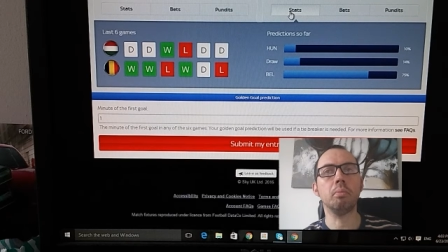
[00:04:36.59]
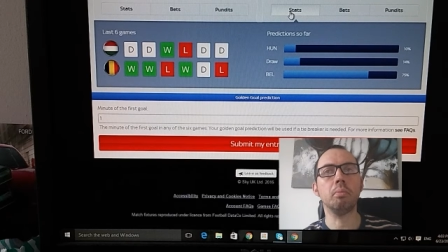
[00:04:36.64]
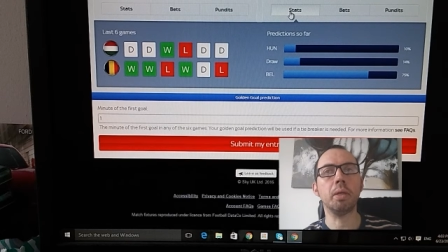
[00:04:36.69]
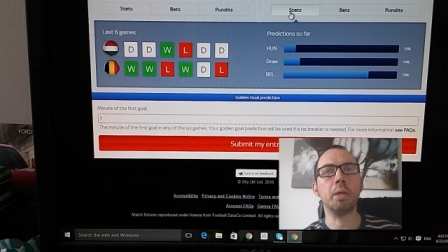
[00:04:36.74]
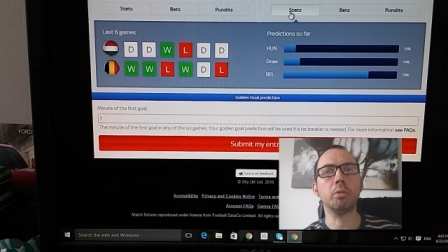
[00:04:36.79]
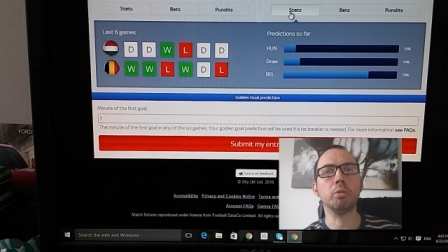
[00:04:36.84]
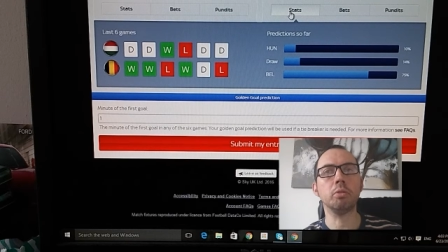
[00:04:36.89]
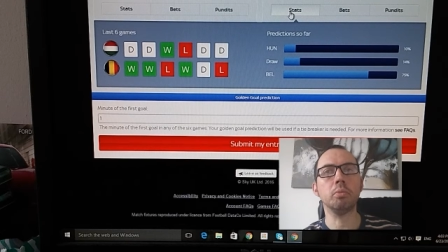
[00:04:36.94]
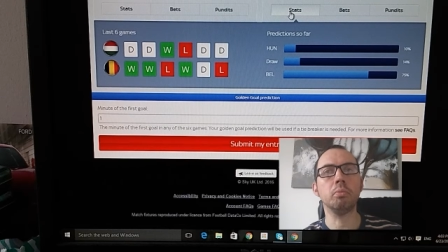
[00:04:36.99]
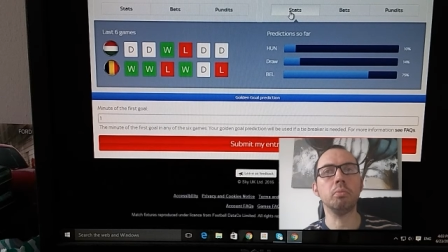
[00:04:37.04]

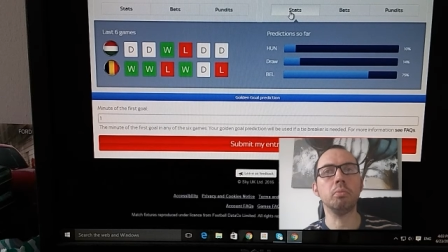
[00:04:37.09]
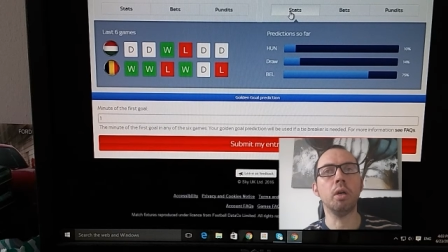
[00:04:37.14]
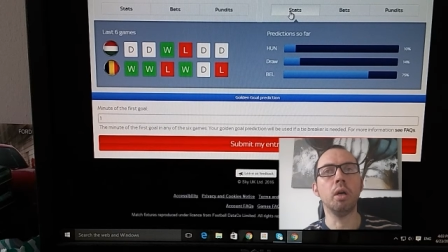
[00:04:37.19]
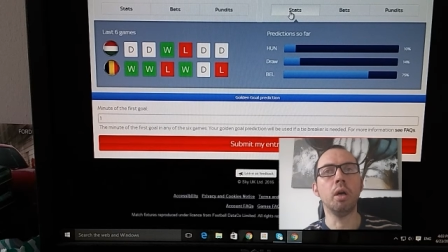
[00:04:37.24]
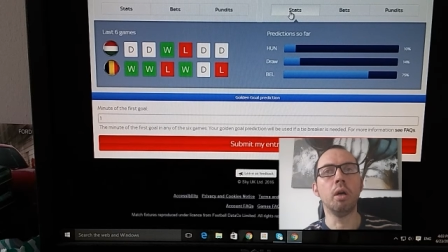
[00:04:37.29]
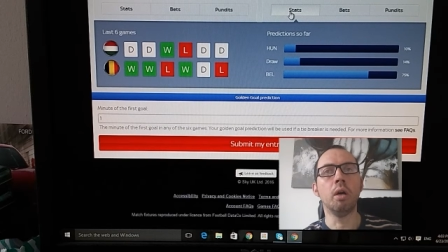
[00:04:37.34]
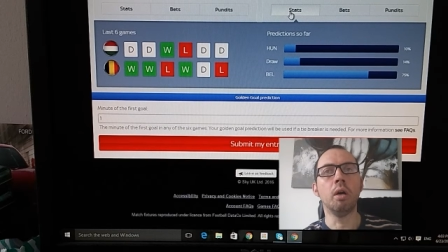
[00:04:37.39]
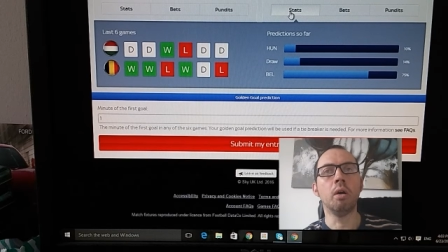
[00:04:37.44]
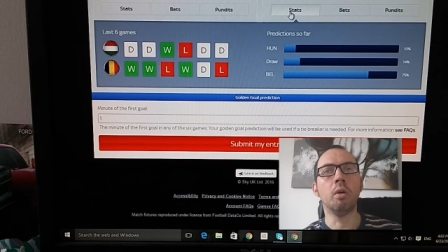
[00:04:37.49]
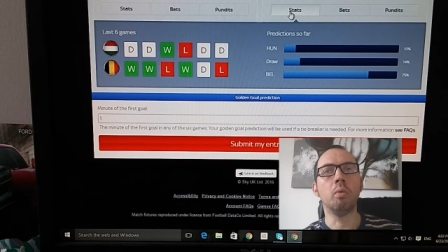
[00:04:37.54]
Belgium
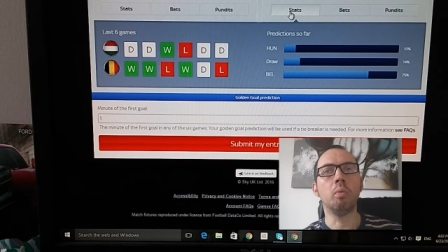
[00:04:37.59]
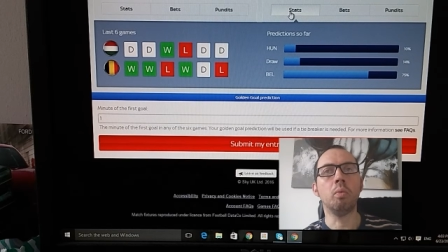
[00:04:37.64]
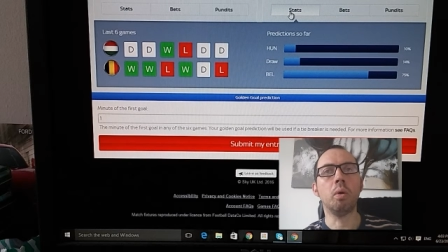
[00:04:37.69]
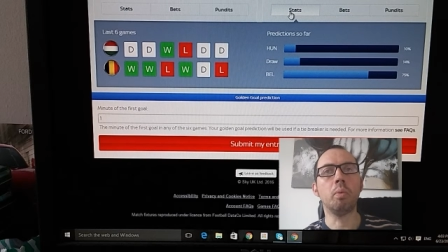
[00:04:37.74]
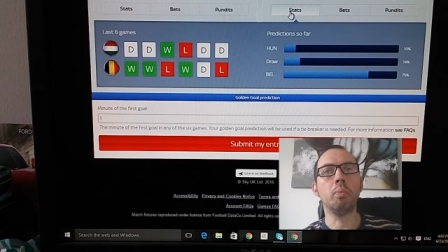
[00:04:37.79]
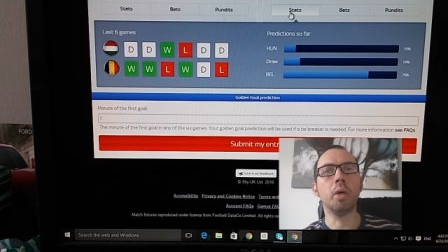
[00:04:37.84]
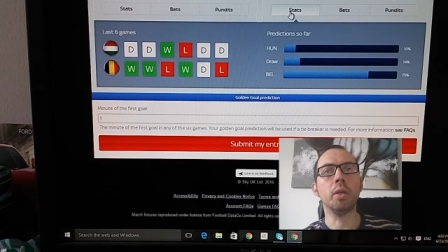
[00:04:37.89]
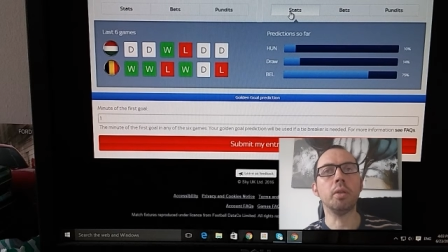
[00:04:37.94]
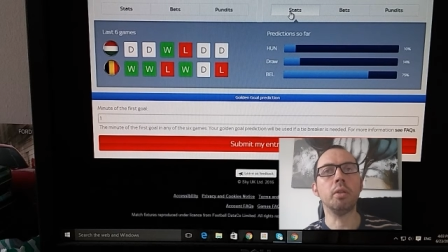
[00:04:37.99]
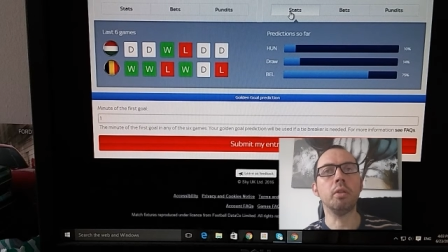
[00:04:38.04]

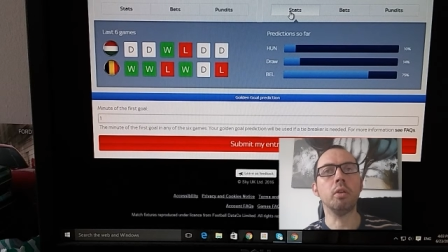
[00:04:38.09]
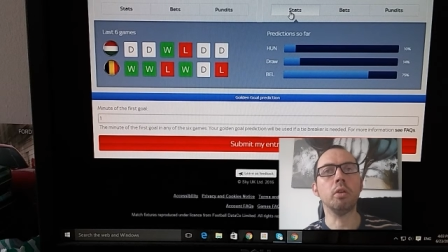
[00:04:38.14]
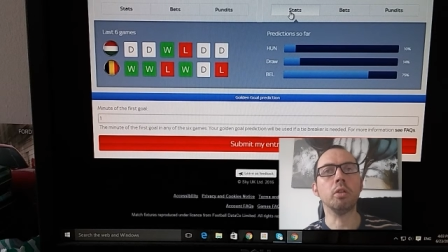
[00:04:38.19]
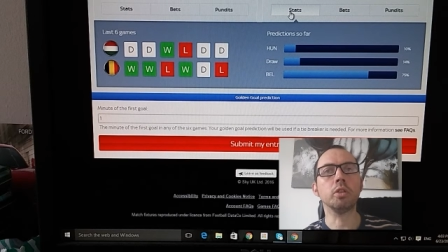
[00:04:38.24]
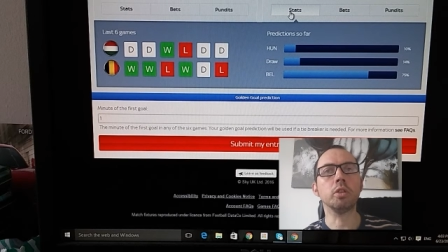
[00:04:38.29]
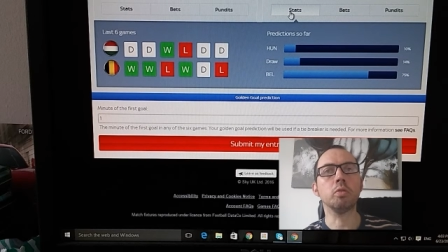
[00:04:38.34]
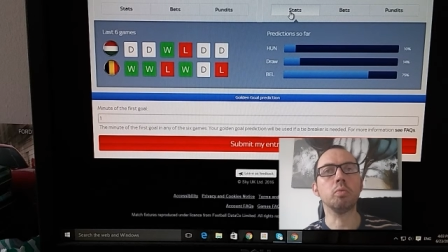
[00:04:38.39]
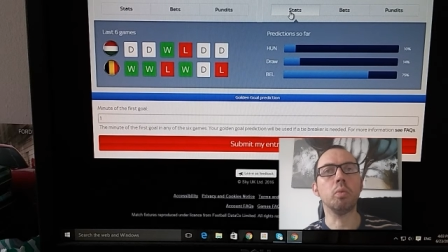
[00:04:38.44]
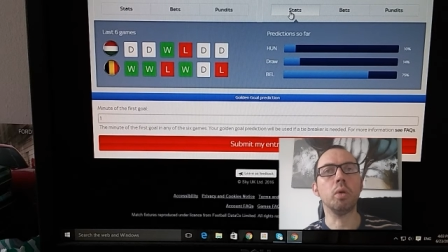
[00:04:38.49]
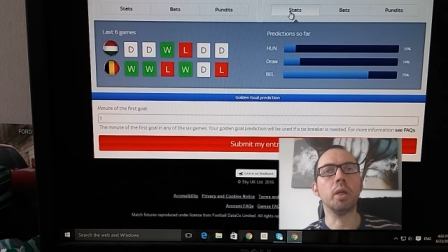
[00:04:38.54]
1-1,
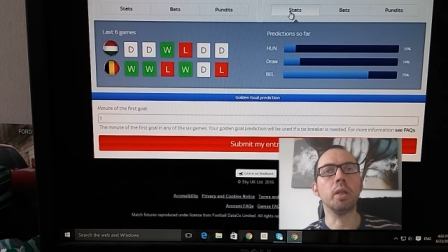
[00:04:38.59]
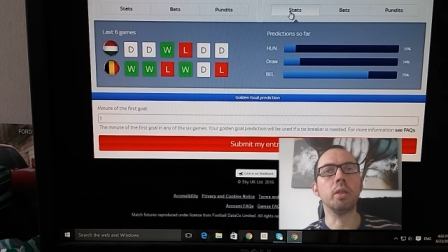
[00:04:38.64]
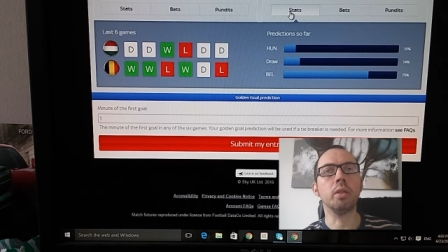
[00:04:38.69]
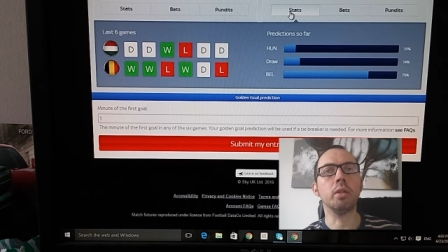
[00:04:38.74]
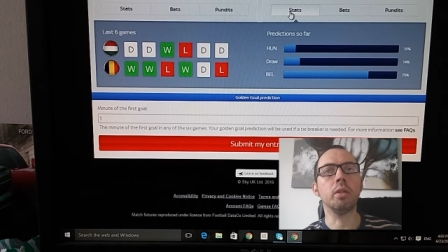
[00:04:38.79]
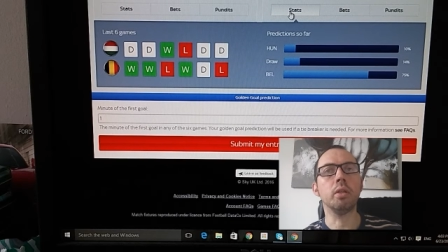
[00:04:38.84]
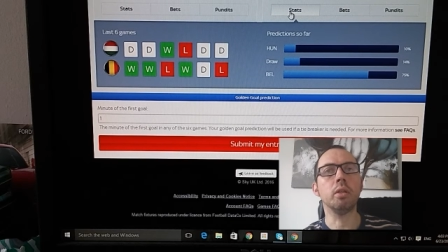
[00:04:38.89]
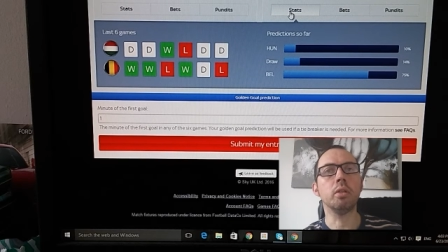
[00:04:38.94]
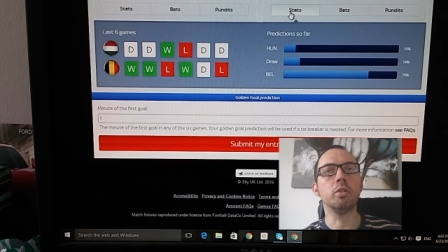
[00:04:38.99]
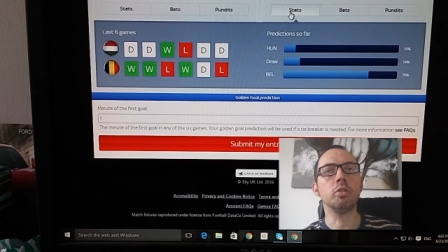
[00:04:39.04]
lost
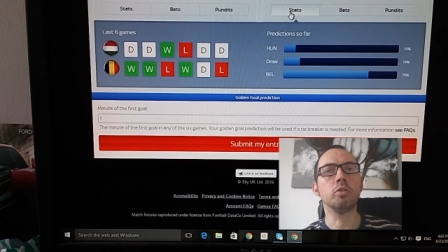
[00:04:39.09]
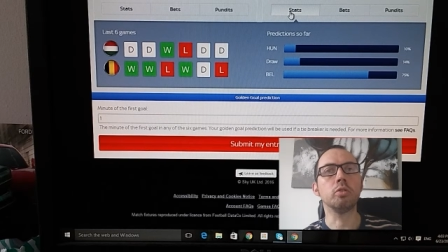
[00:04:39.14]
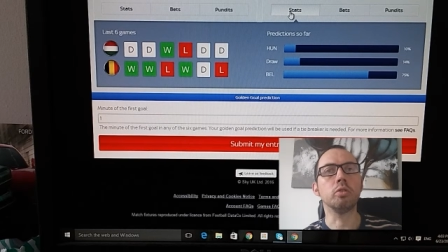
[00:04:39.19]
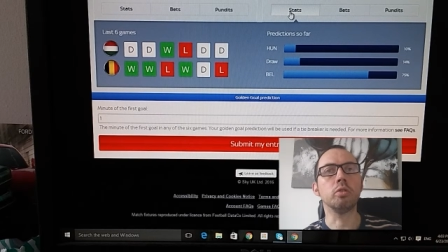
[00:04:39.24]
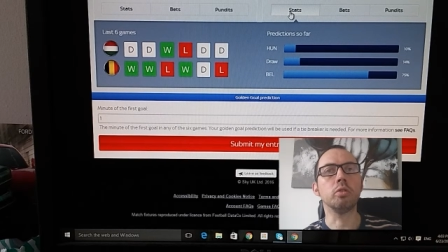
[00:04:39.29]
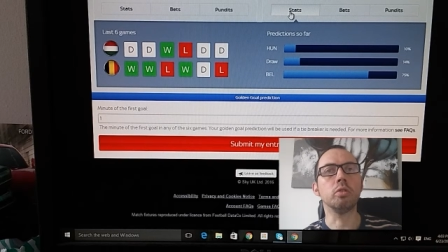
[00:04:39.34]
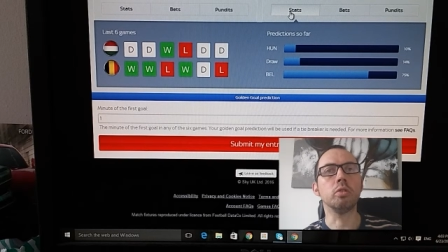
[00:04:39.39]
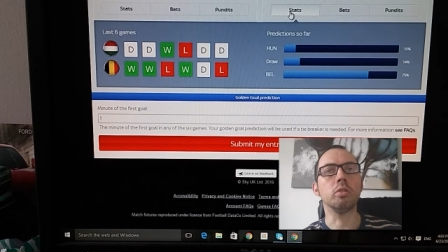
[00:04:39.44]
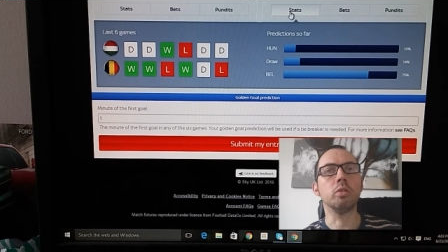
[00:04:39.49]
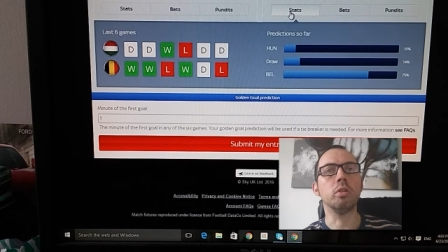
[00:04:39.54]
1,
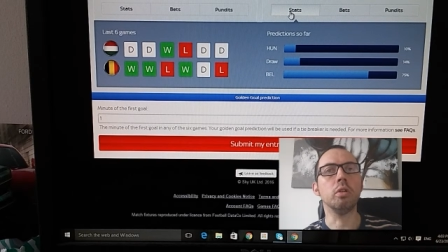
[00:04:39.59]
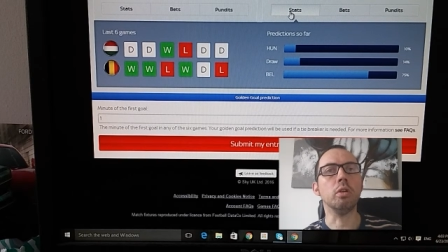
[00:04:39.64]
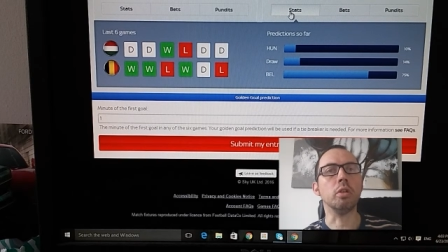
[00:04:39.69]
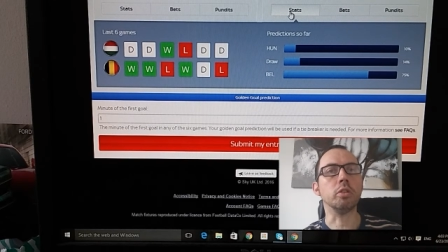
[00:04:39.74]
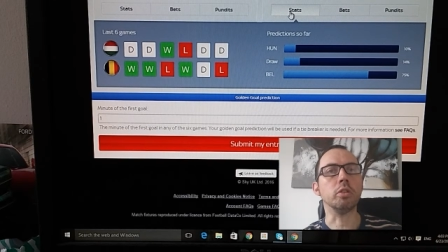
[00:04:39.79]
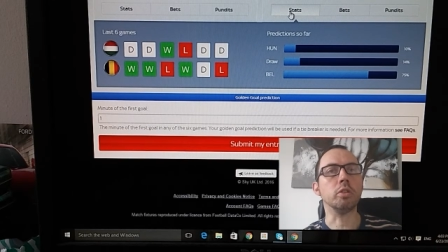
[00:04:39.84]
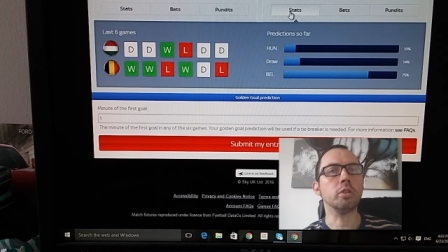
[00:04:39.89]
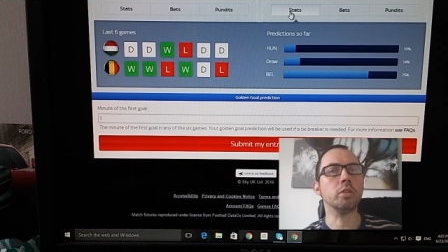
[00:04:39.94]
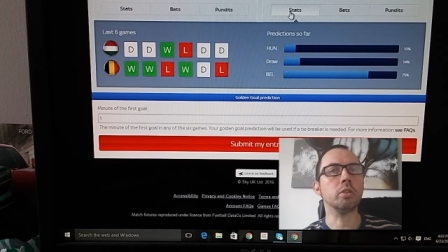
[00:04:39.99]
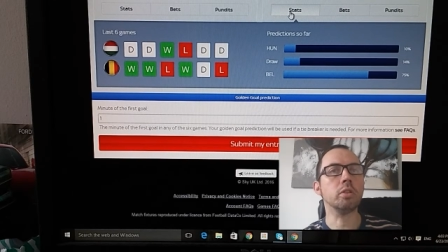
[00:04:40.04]
drawn,
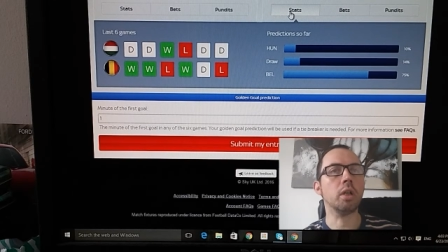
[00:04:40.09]
lost.